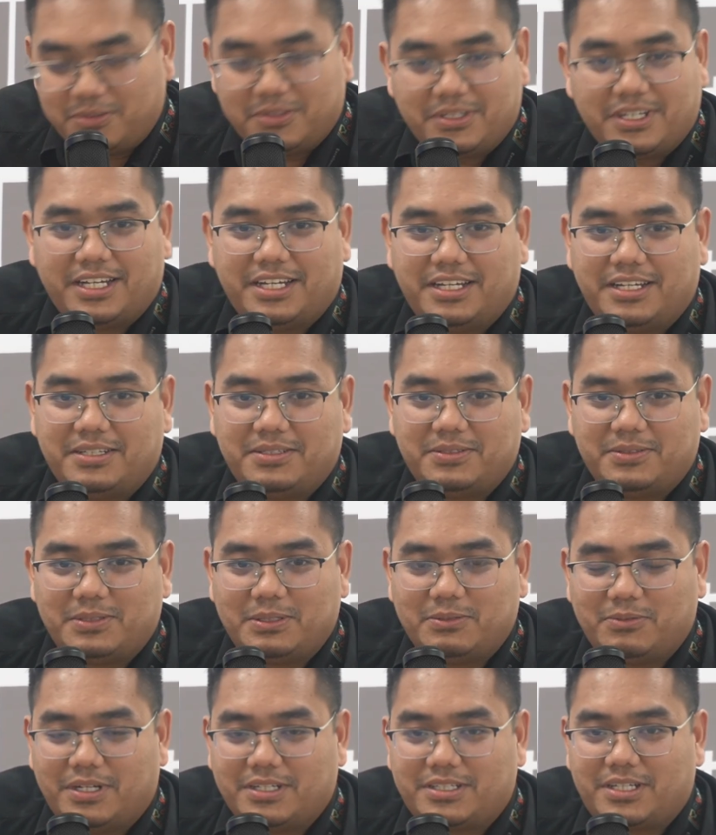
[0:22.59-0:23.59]
and
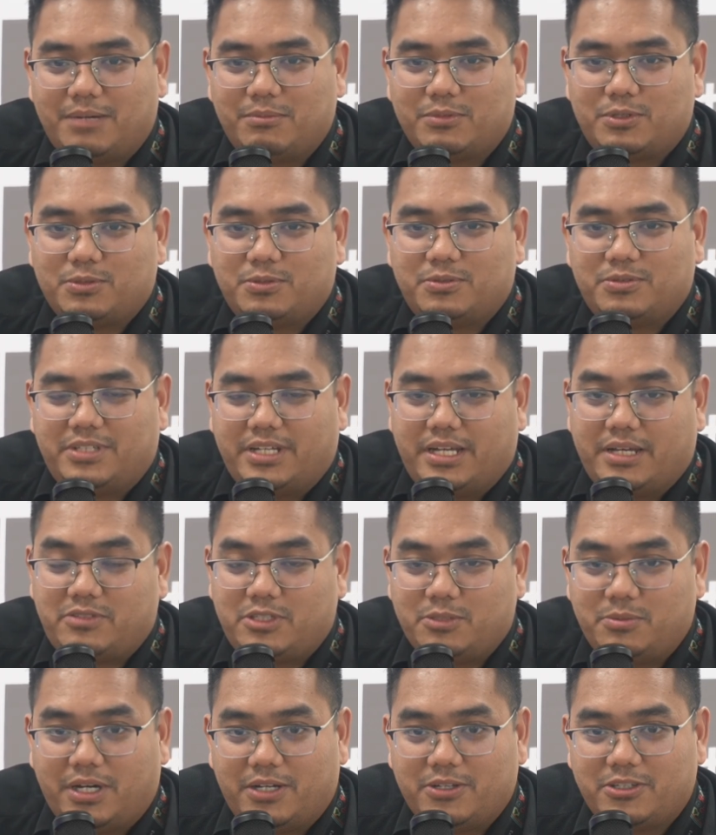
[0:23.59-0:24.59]
welcome to the
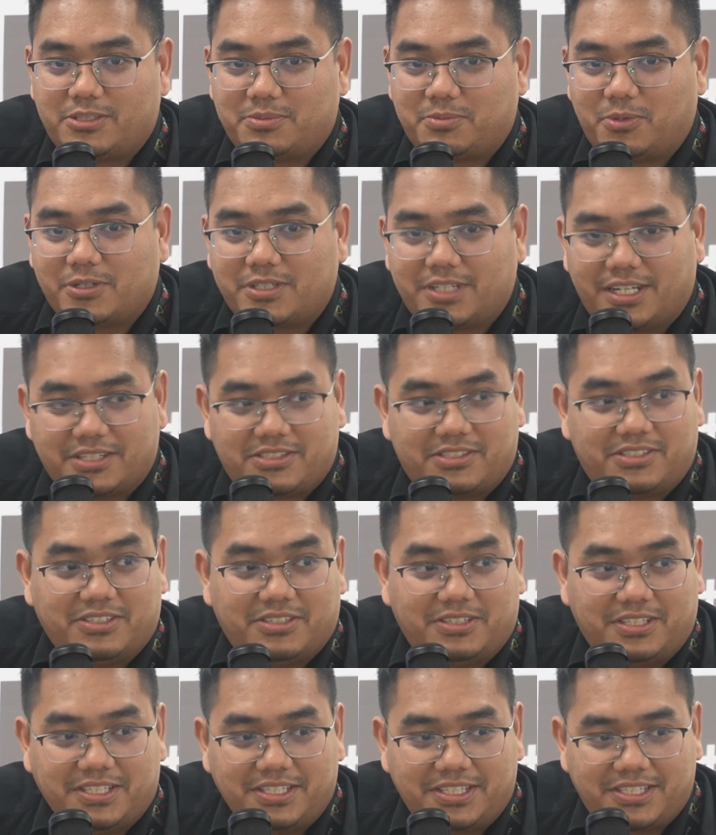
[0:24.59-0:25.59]
FCBIOS podcast
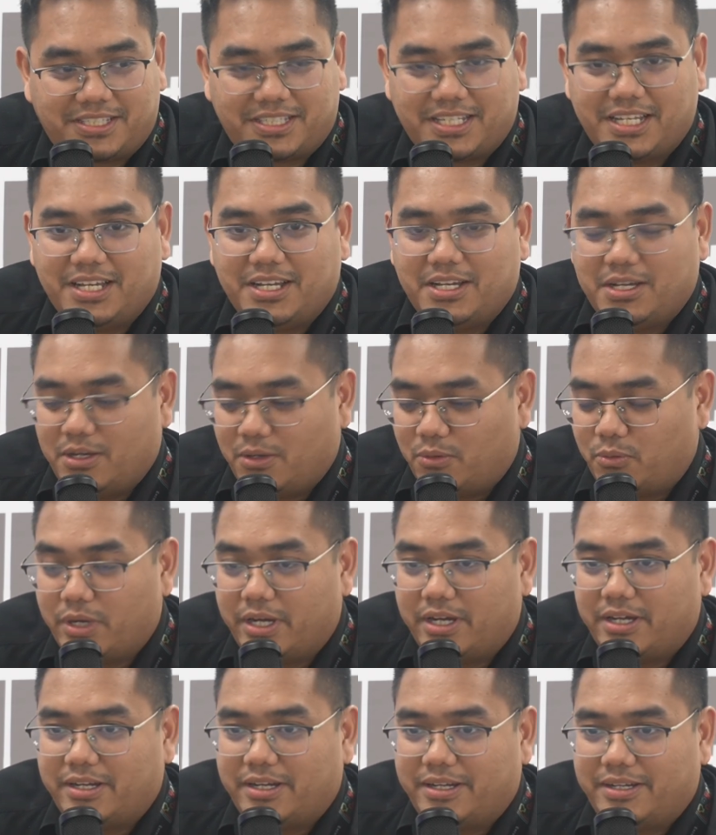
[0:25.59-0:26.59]
series,
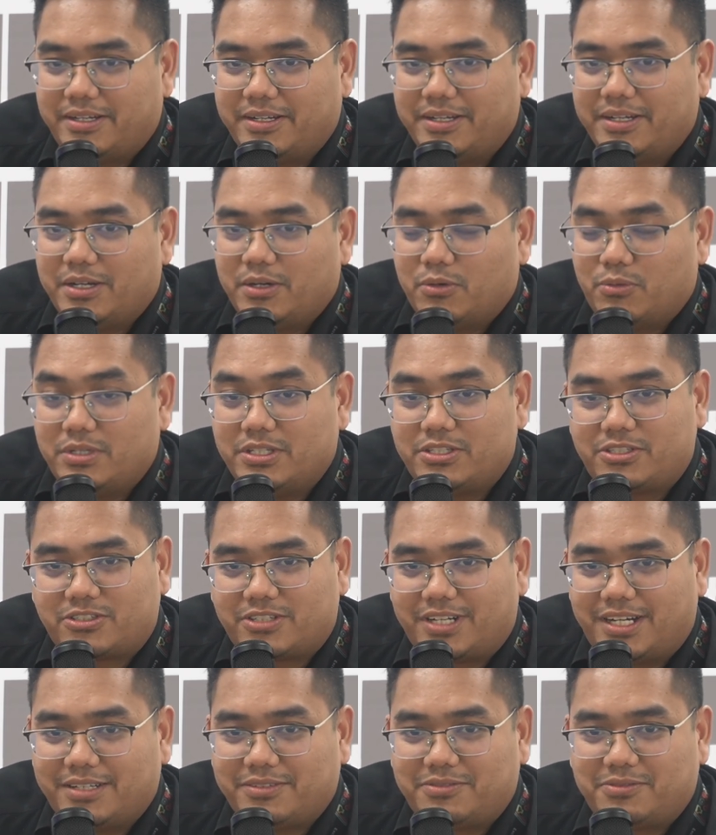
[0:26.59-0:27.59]
where we
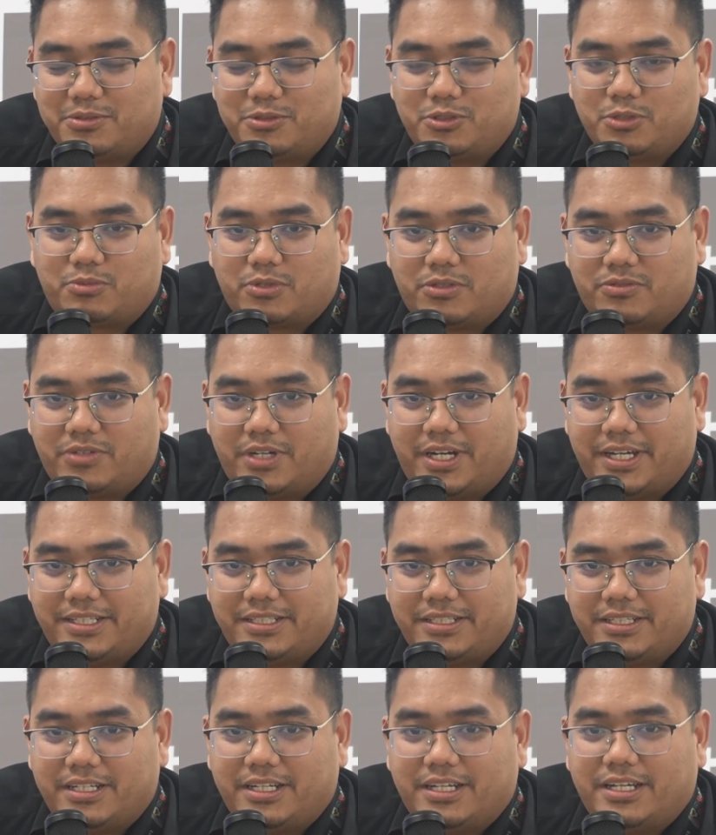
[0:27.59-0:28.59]
strive to provide
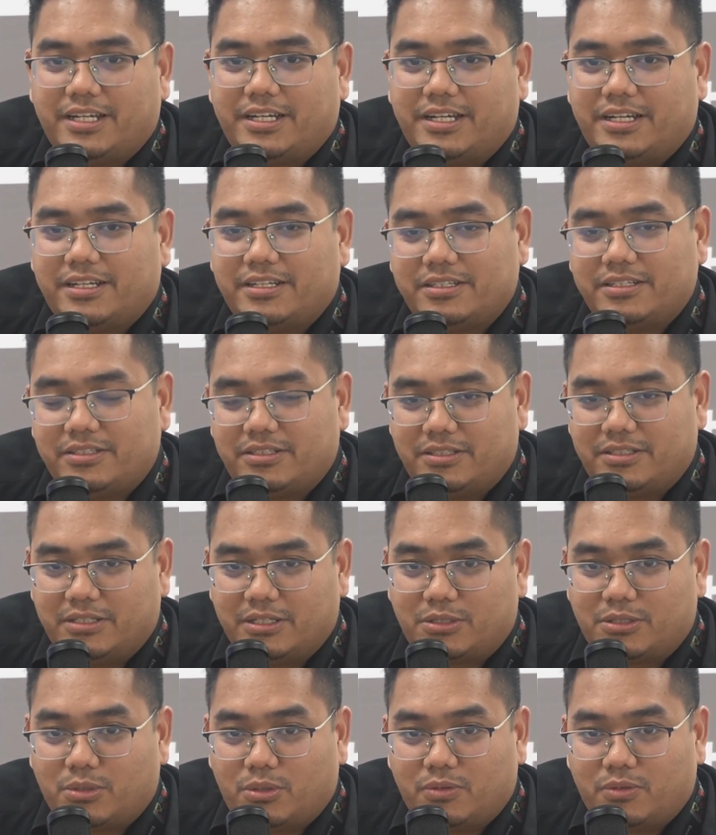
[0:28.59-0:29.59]
the
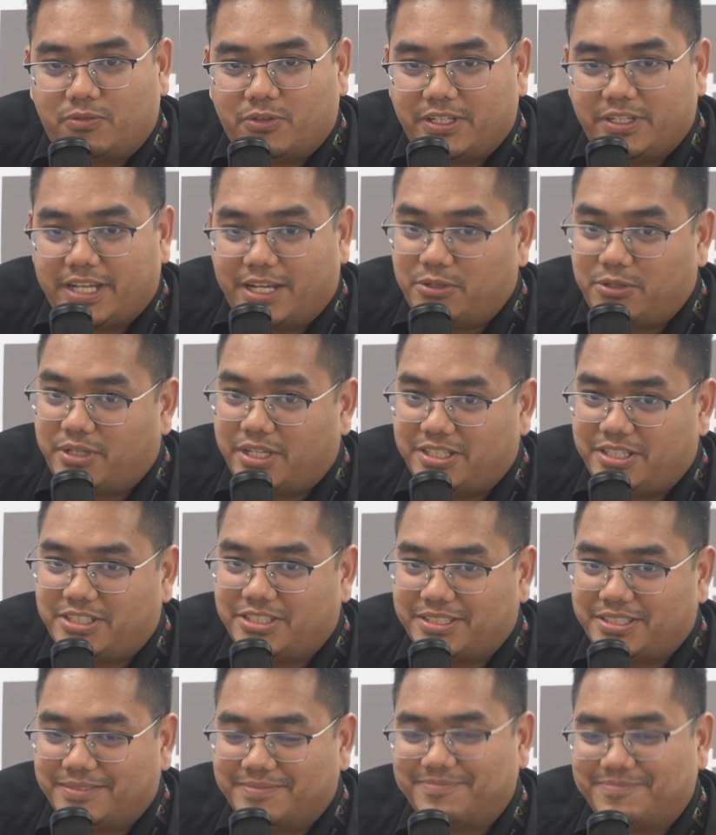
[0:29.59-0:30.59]
growth in
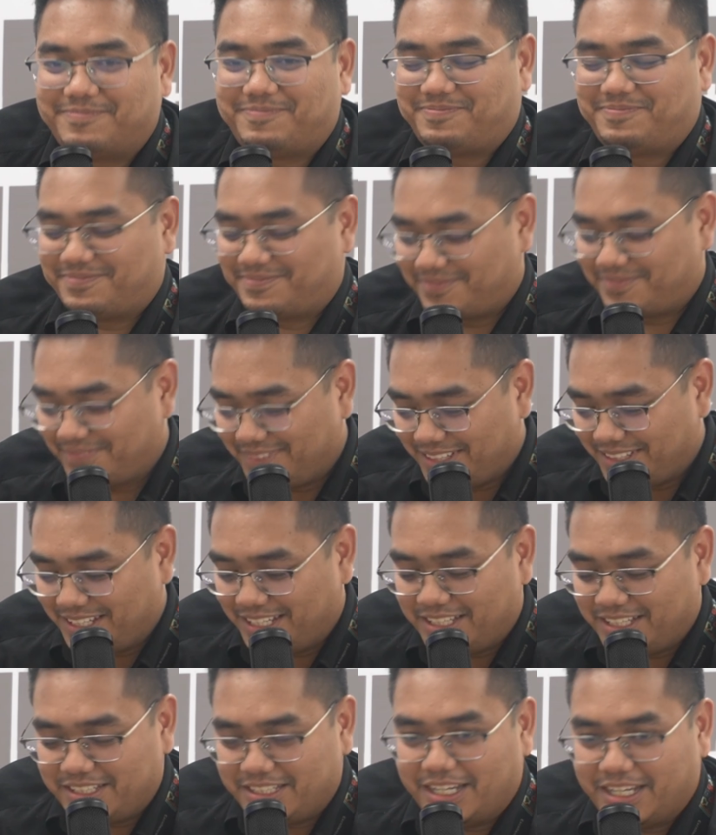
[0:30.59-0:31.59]
education.
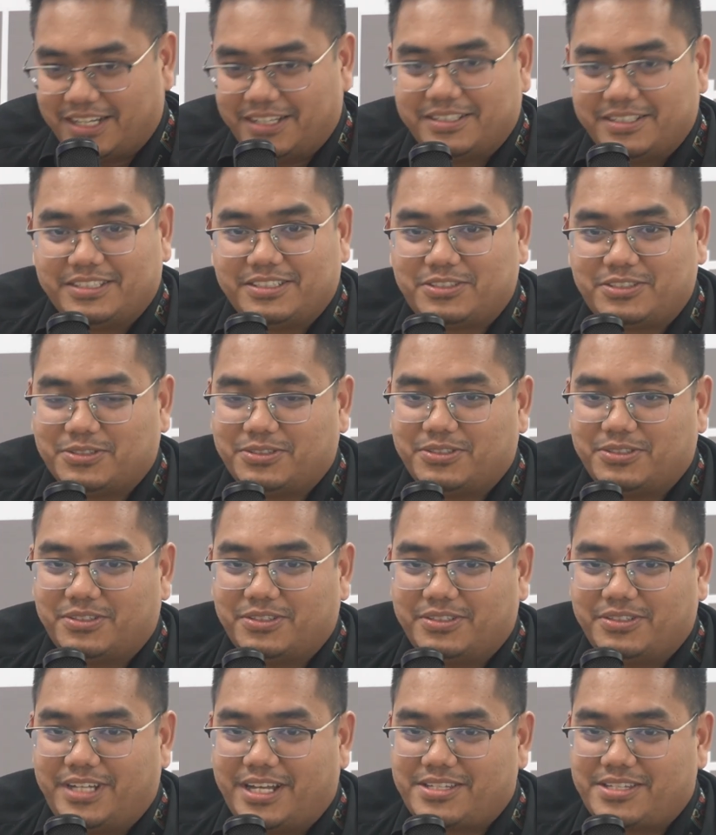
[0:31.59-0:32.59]
Yeah,
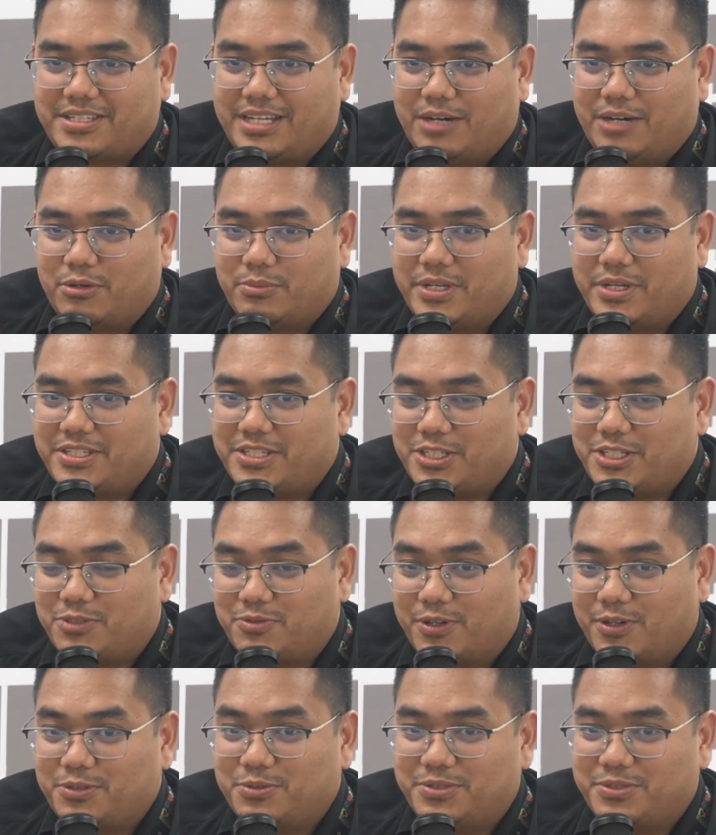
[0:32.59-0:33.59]
so that's our message
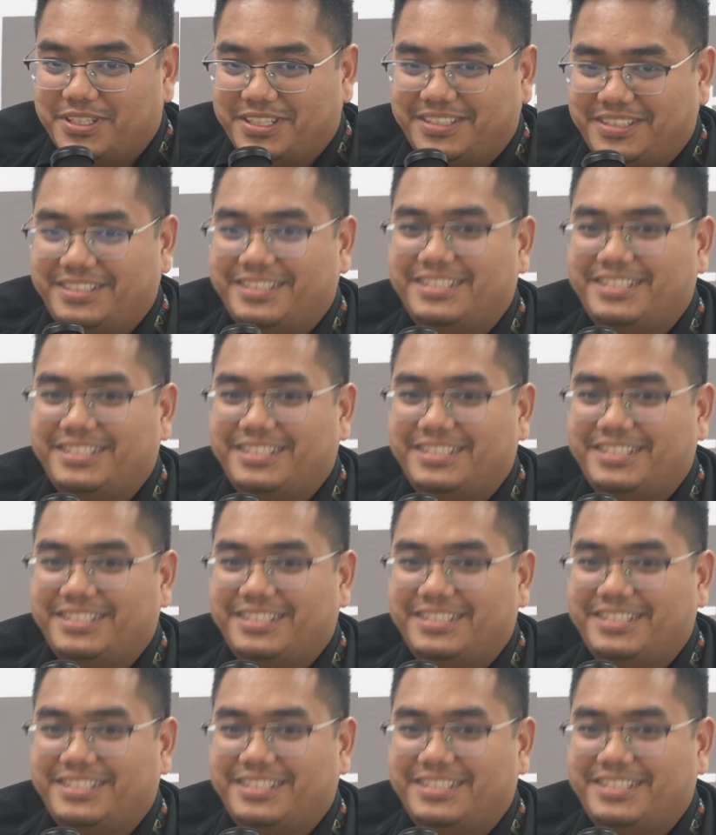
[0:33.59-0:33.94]
for today.